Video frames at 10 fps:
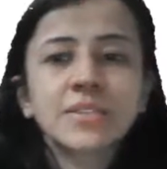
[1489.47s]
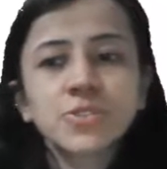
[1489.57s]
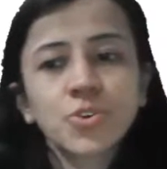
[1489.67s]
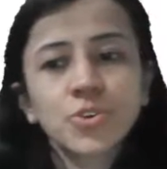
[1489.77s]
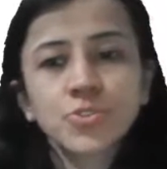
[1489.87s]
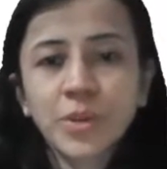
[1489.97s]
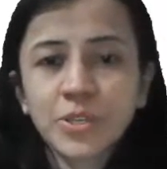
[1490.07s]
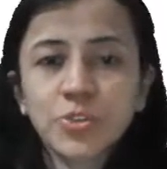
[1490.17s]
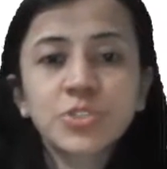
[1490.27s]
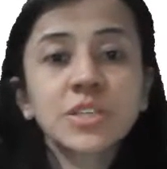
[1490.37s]
is also
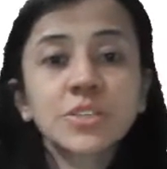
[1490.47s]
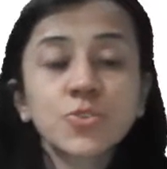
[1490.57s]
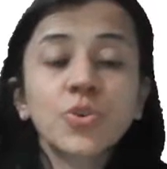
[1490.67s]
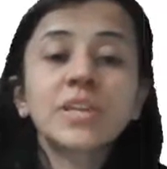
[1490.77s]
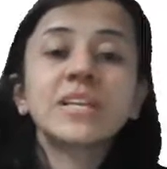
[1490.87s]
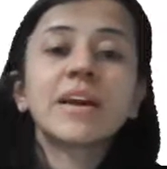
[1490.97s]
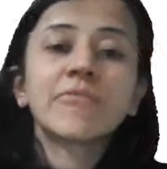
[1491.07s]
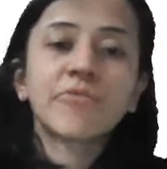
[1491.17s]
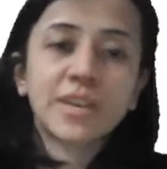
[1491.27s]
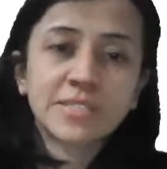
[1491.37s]
pathological. So in
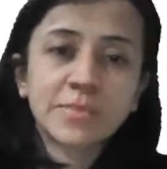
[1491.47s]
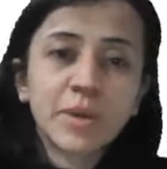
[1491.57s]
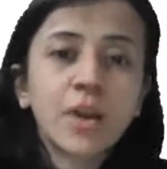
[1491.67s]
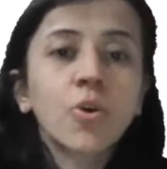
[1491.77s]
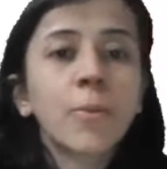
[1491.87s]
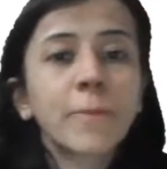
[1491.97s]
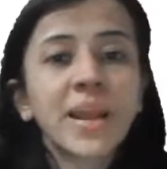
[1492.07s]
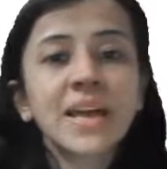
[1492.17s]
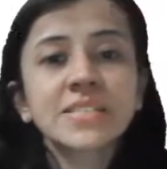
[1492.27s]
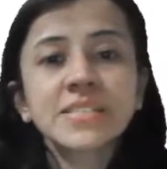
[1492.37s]
emphysema,
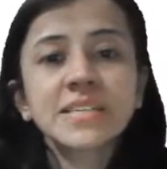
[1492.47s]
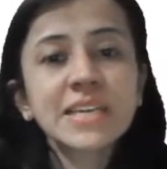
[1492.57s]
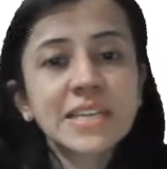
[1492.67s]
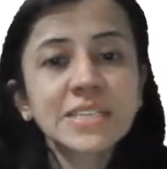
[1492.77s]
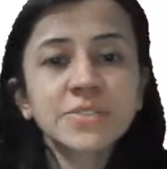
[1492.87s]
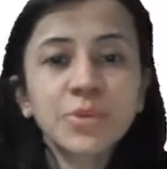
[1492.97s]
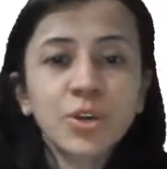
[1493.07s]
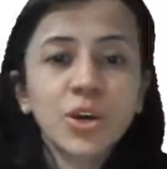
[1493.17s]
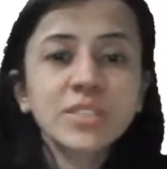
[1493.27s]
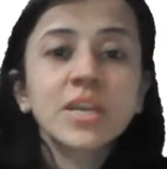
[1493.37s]
compliance is increased
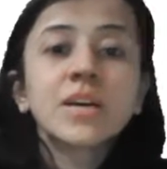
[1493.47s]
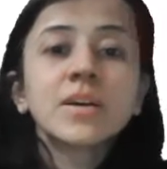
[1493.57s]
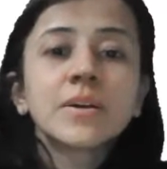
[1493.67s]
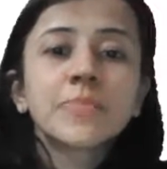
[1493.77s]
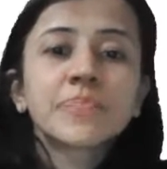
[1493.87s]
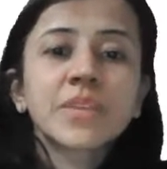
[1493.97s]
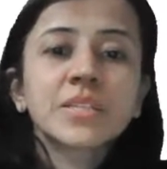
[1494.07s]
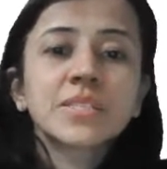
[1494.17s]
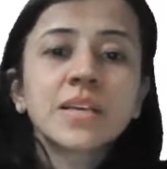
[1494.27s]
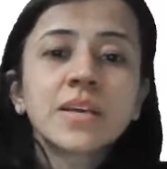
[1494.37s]
because
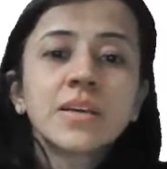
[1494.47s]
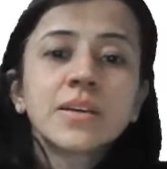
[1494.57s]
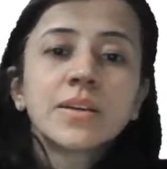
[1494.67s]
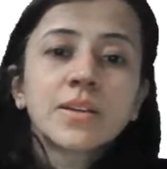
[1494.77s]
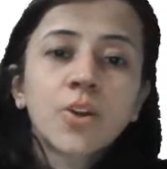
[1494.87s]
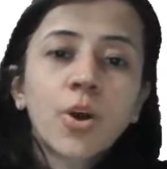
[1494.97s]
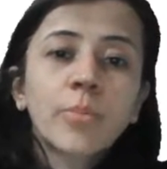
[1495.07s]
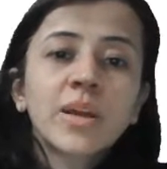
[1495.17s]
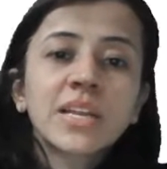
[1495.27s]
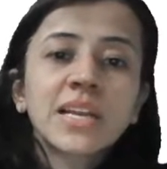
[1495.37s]
this
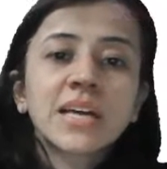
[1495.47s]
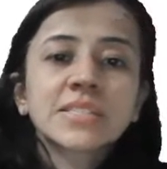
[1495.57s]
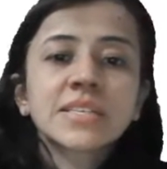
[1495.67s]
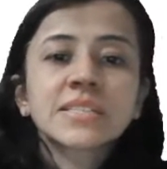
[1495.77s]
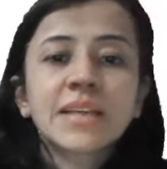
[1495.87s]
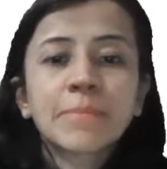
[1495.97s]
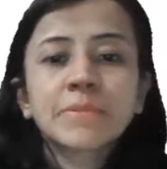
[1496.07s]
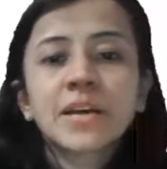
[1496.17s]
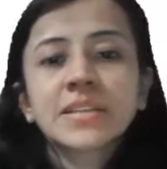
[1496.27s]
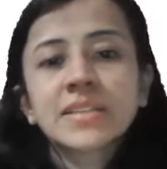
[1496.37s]
normal elastic
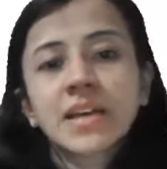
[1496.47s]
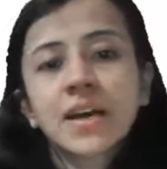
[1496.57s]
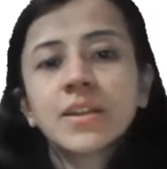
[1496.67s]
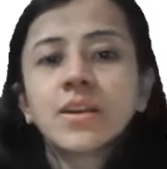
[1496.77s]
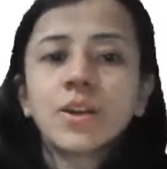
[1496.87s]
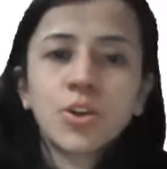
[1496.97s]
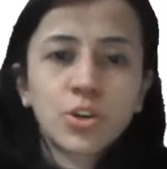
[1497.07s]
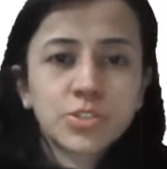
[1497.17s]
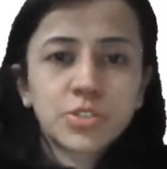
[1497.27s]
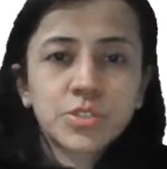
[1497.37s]
septa, they are
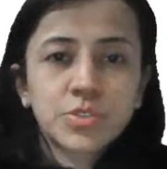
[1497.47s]
lost.